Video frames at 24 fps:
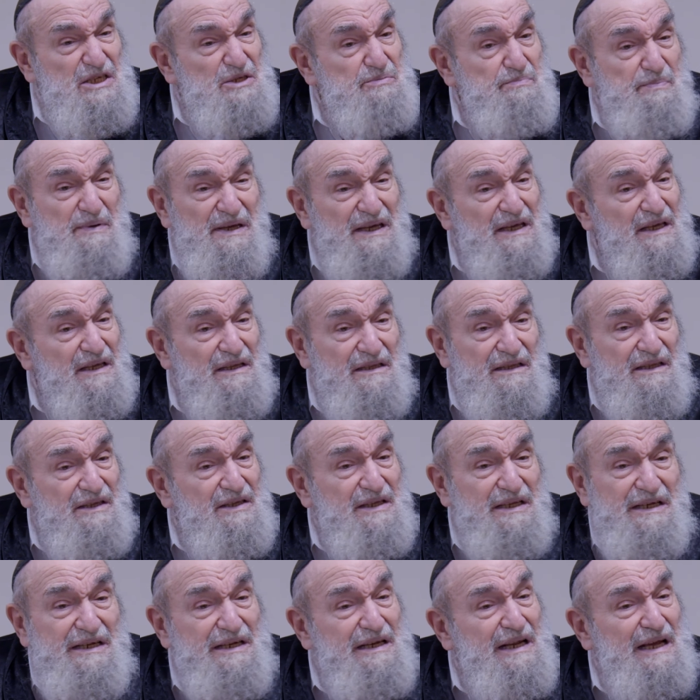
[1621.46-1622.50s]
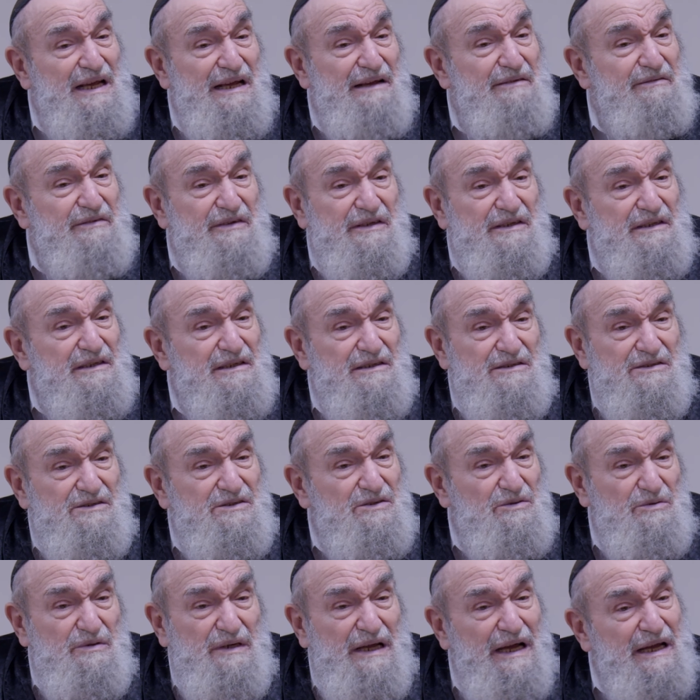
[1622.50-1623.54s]
speed, you didn't have it.
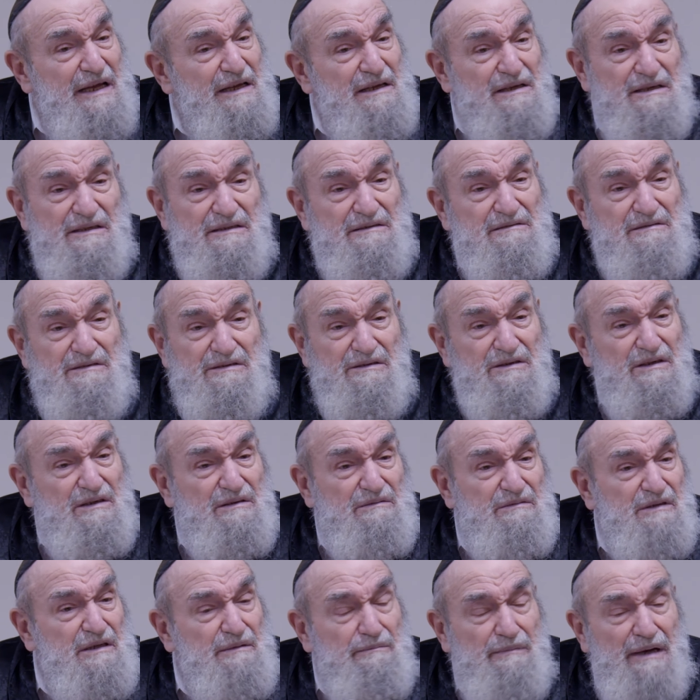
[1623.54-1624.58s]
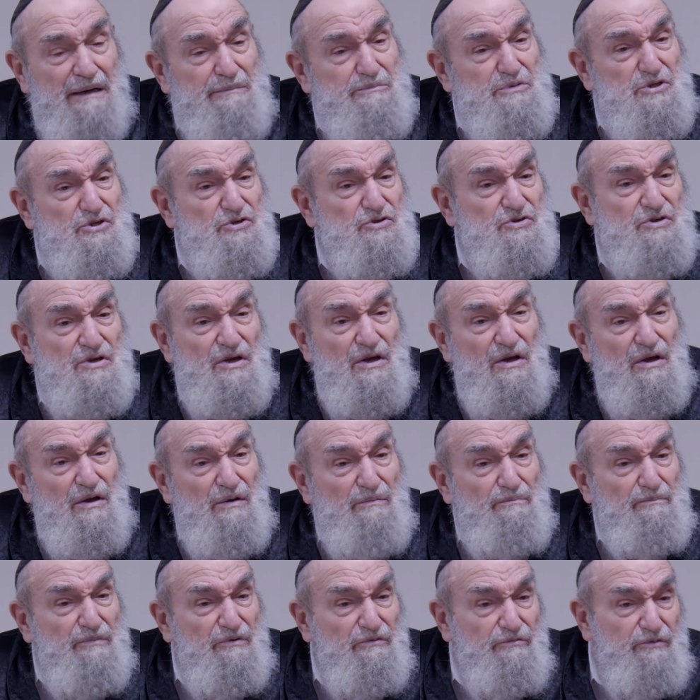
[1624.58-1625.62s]
So guy can, can
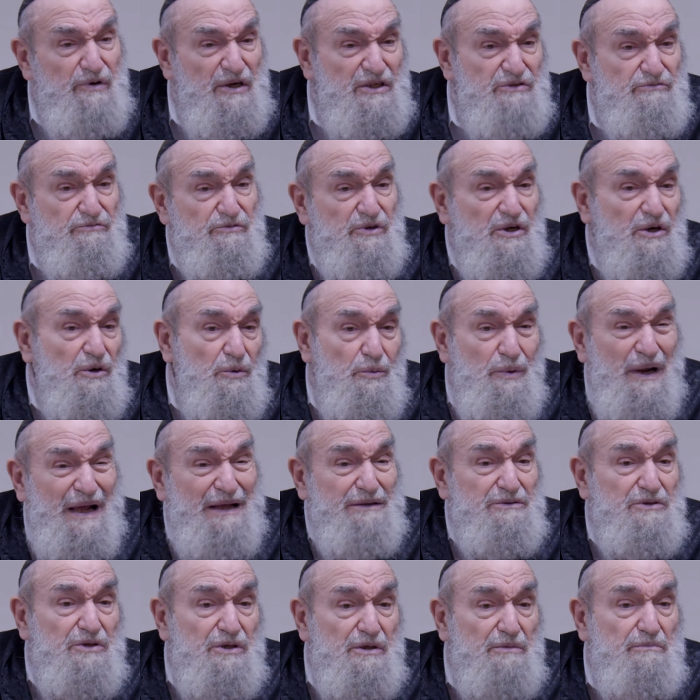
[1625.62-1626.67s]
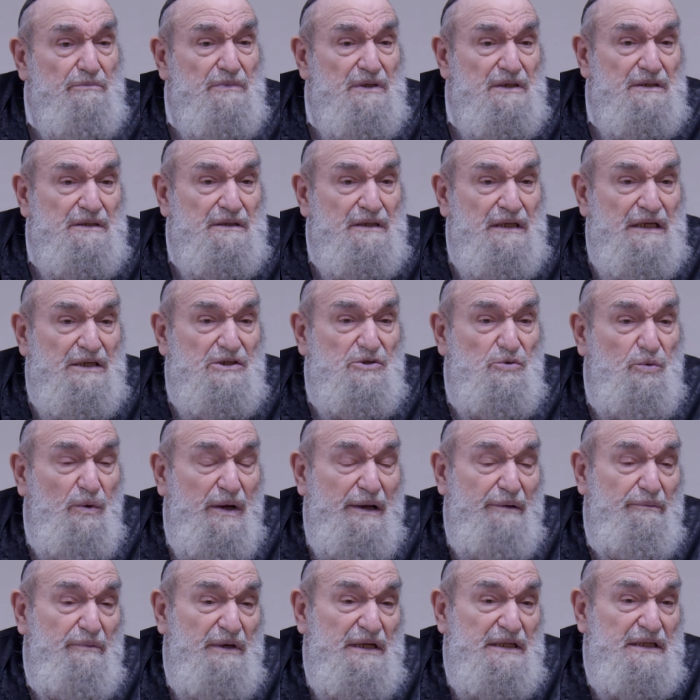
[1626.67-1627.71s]
run, run around him. That's
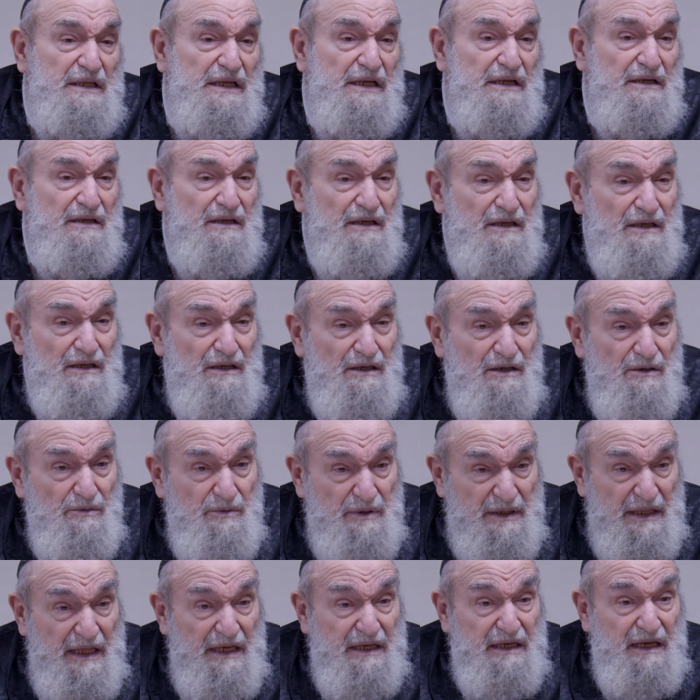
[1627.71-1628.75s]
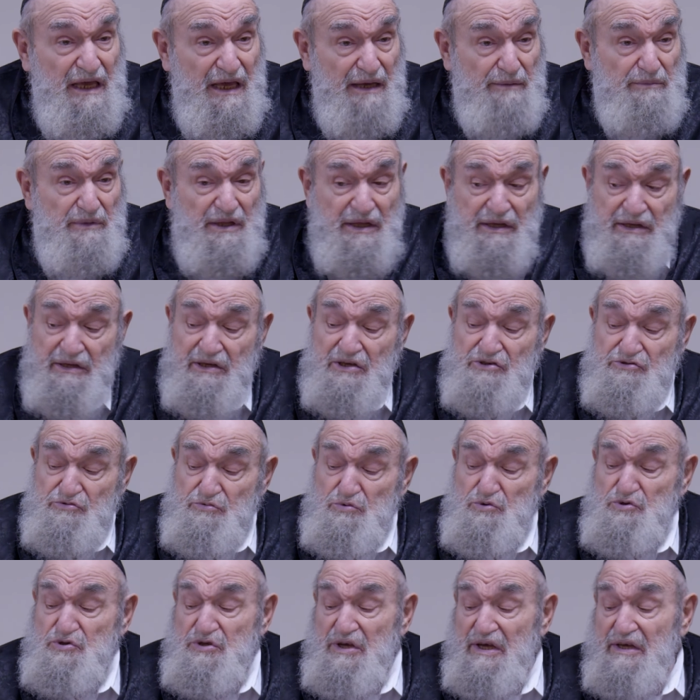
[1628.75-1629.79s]
why when the when they came, the
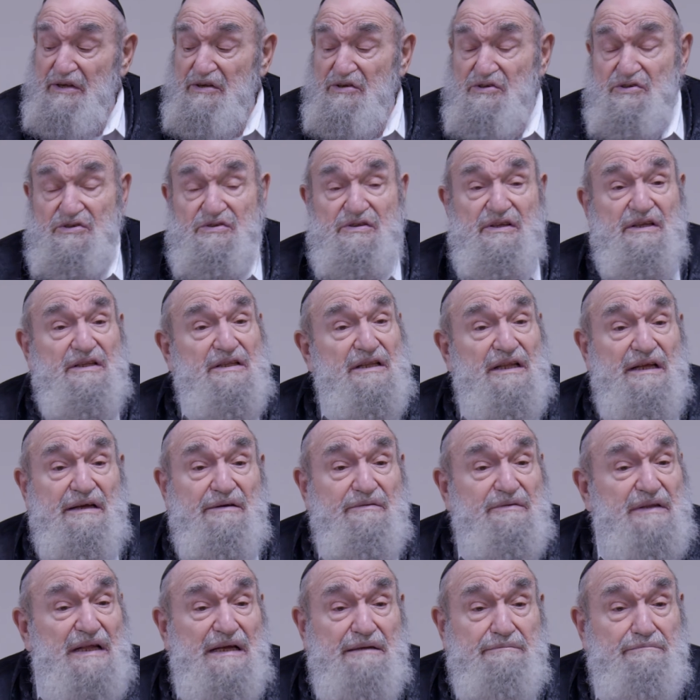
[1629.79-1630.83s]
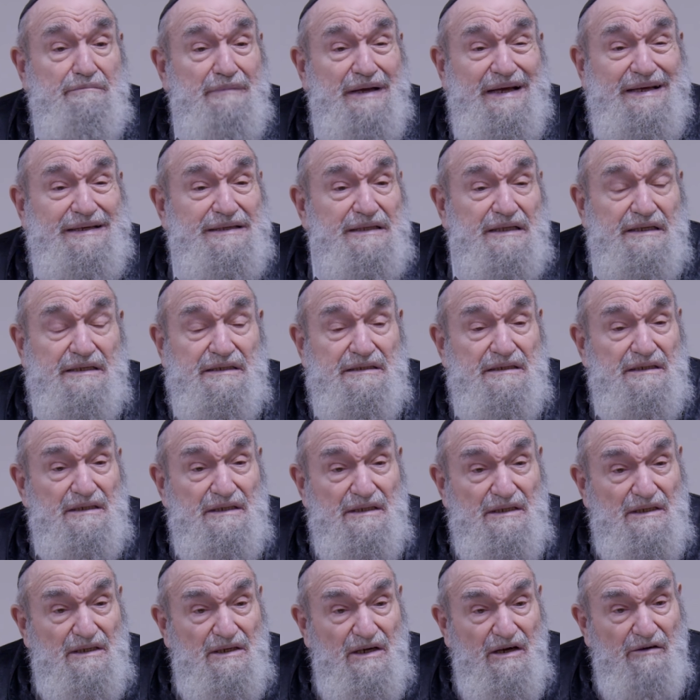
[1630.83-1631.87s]
Crusaders didn't have that milah
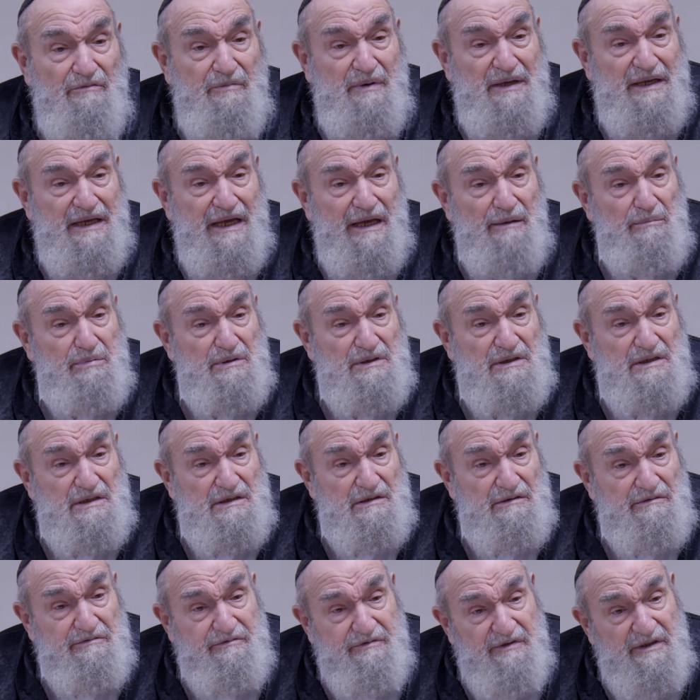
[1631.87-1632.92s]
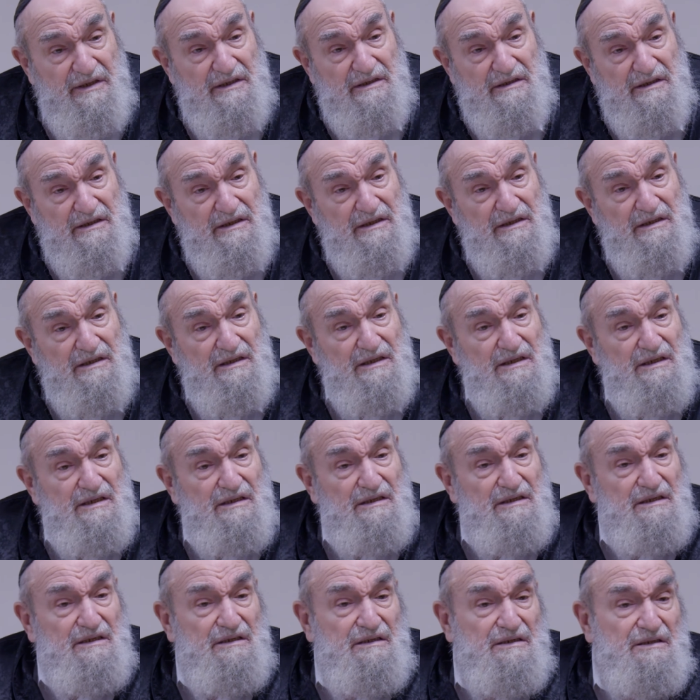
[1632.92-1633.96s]
of being able to defeat the
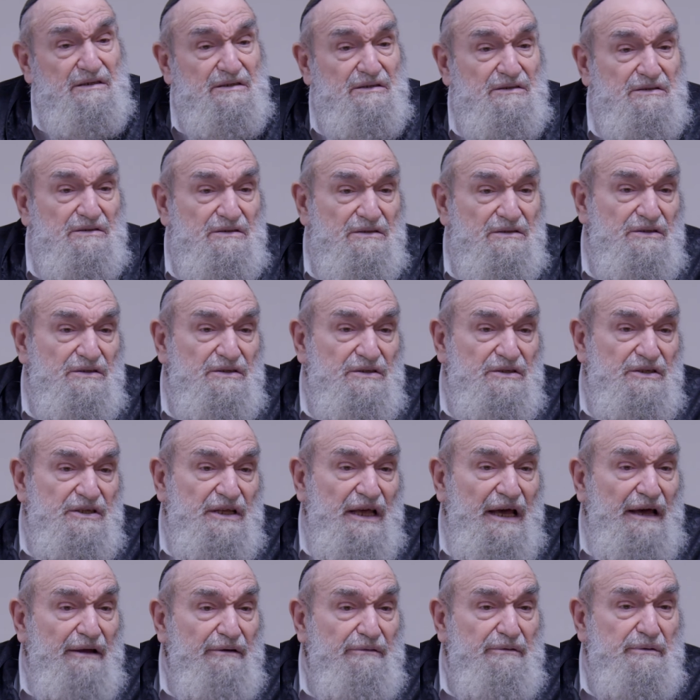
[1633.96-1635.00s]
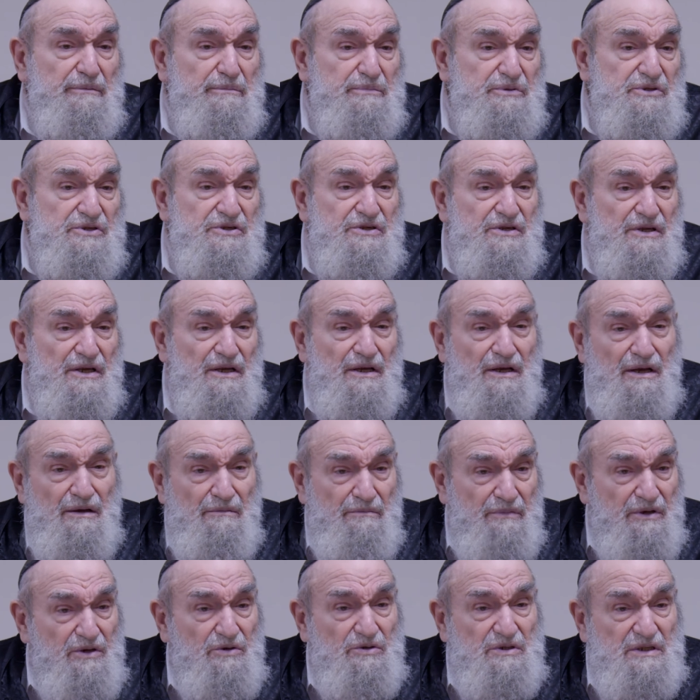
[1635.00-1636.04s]
uh, the Arabs
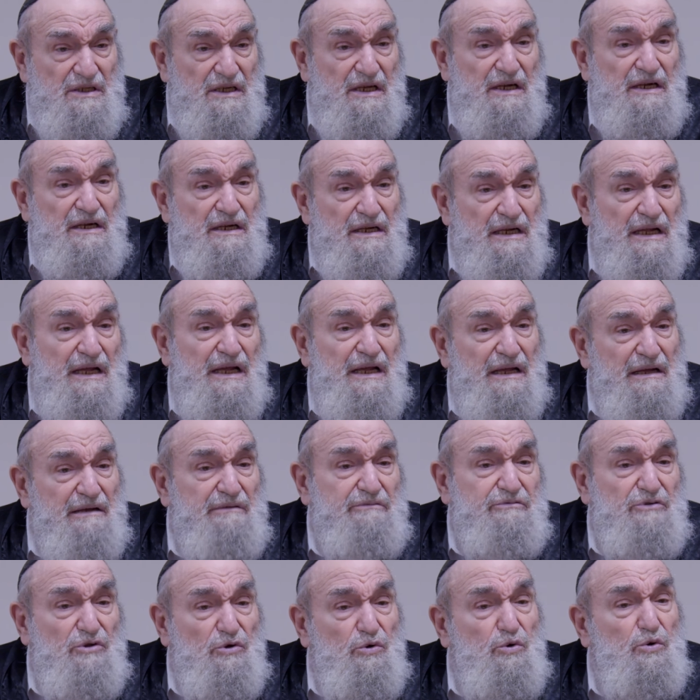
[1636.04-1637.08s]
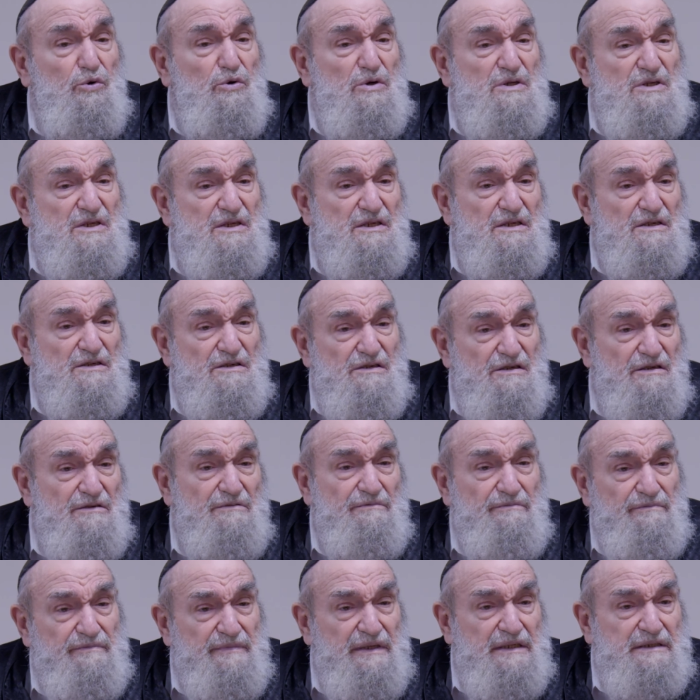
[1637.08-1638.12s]
because they didn't have the horses
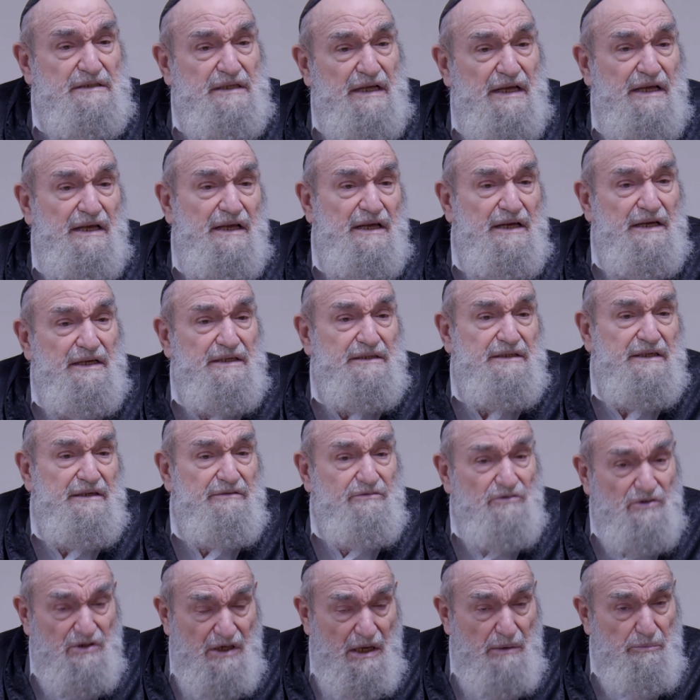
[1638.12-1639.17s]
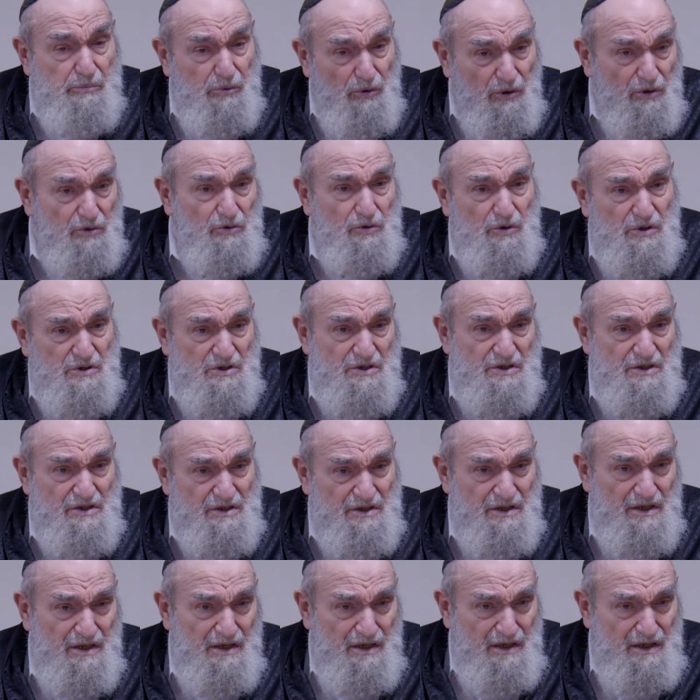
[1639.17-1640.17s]
that they had, even though they bought horses.